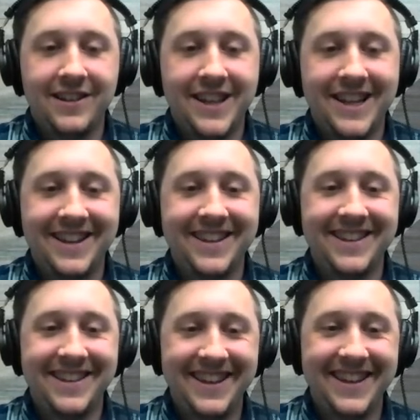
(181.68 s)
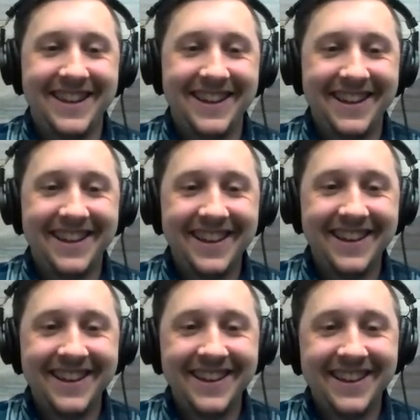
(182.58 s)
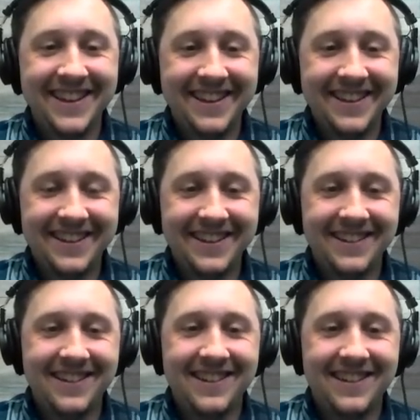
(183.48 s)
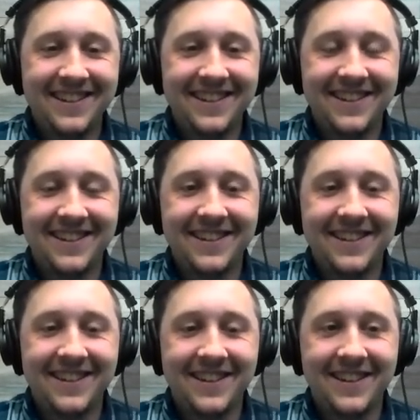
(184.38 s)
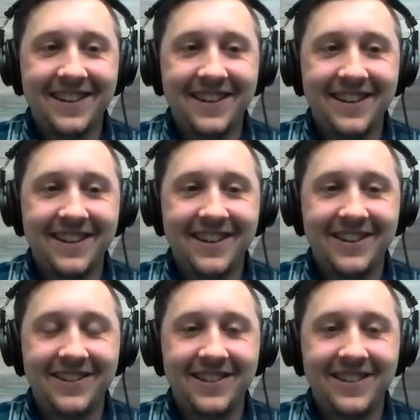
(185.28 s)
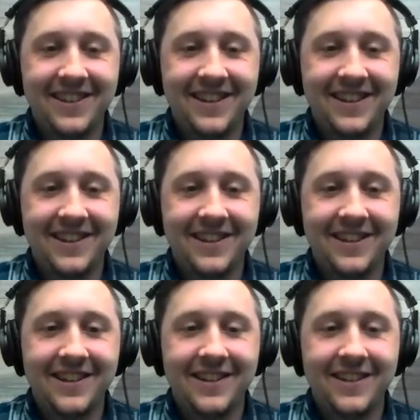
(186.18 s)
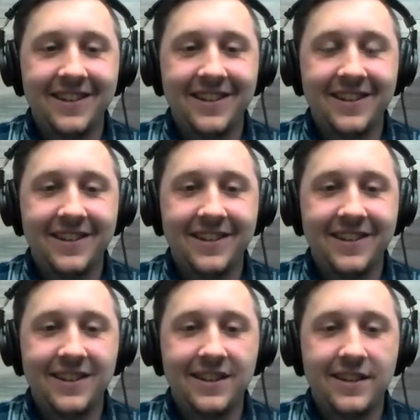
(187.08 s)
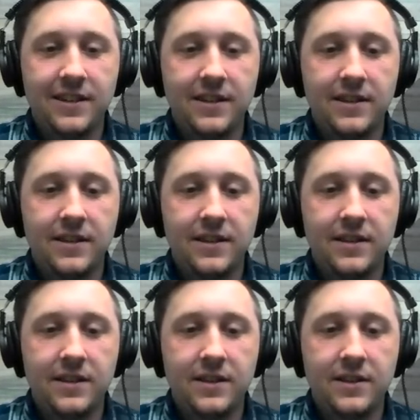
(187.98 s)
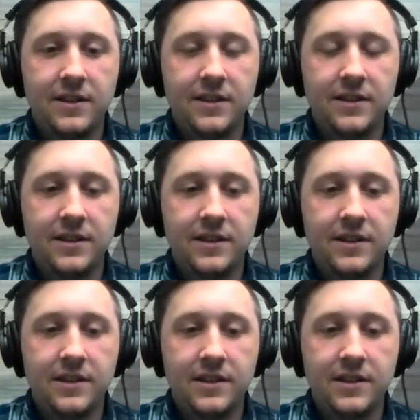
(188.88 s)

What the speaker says: This person isn't speaking.